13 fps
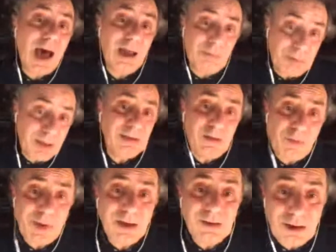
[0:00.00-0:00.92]
had plenty
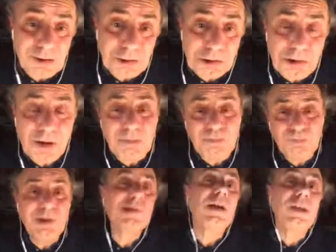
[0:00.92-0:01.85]
of material, so I
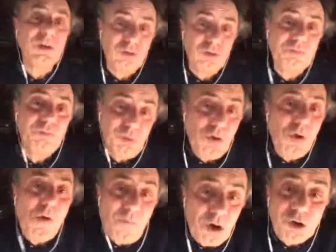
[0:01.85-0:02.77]
decided to
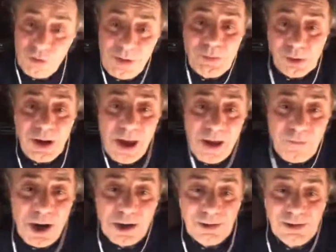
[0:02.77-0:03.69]
go for a triple
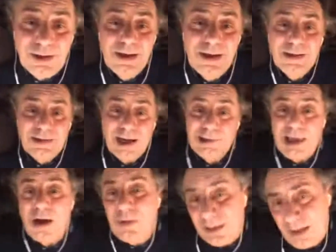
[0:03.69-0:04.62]
live record. That's
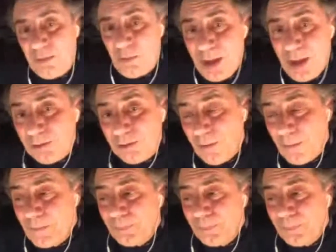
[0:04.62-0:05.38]
how it came about.